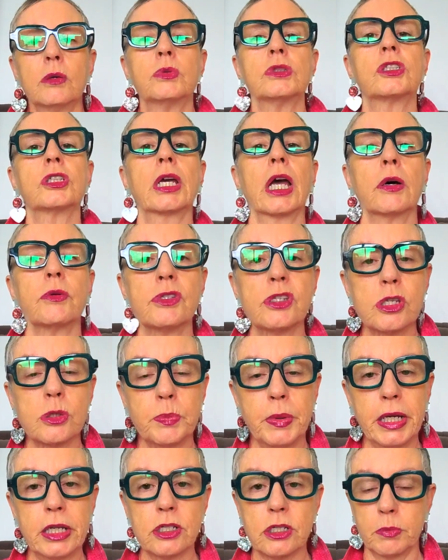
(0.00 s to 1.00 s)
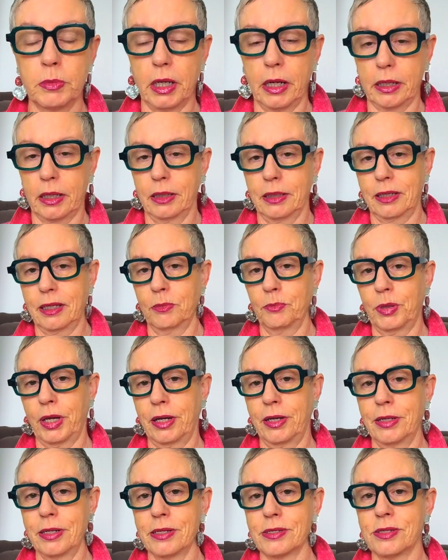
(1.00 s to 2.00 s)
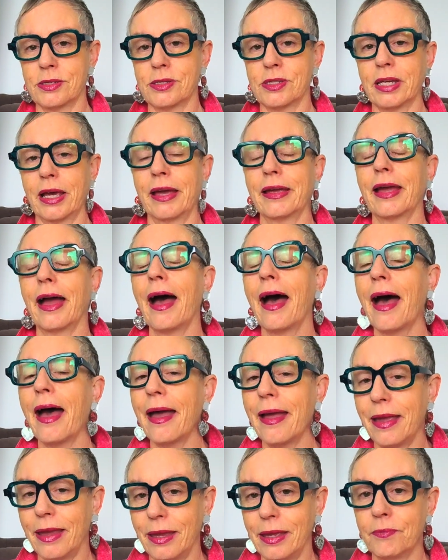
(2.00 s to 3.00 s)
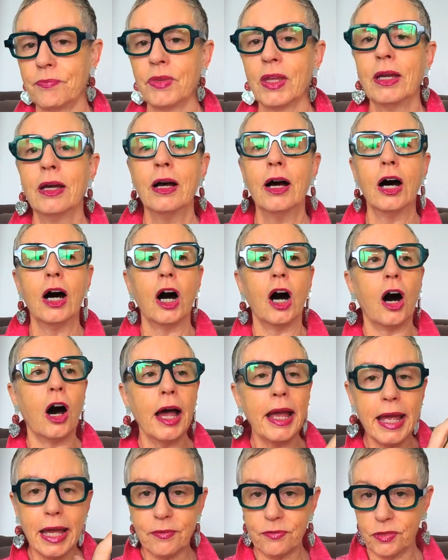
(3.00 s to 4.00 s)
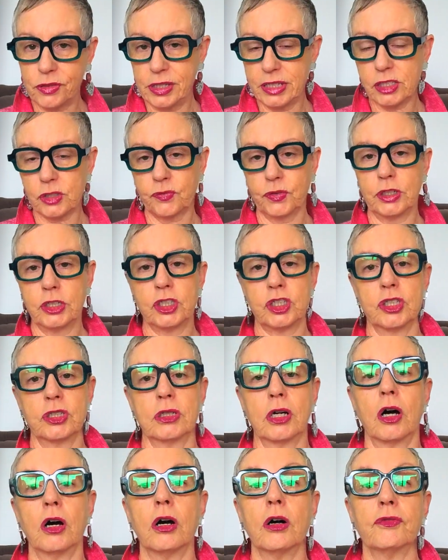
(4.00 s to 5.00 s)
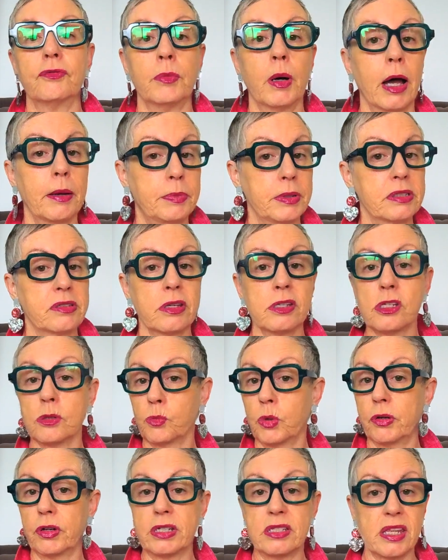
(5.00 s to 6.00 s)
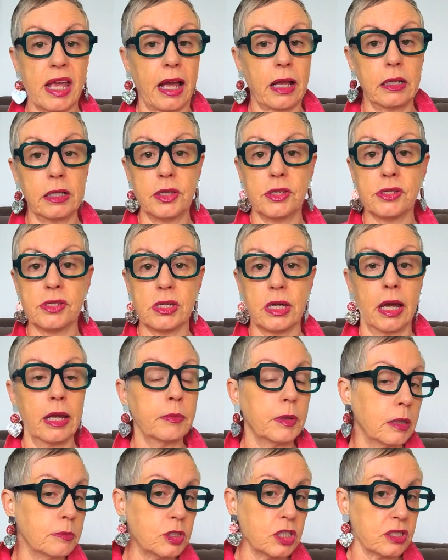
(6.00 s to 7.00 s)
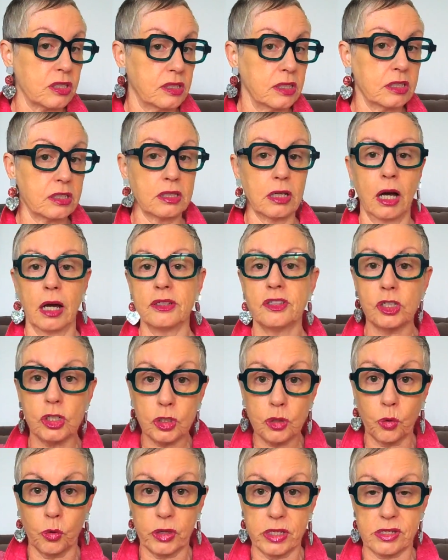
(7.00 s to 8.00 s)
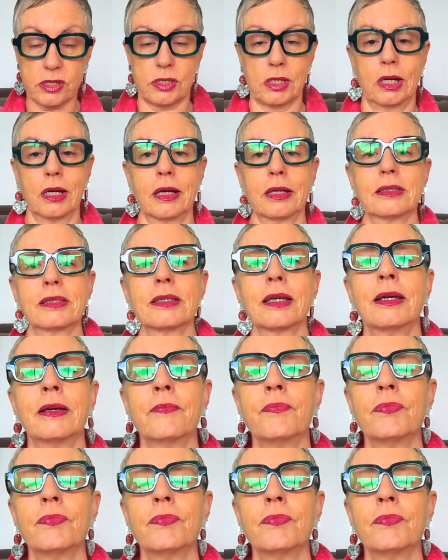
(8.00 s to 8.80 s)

was to go and speak to my competitors and say, hey, I have this version of my business. We're exactly the same. I'm just this size. You're this size.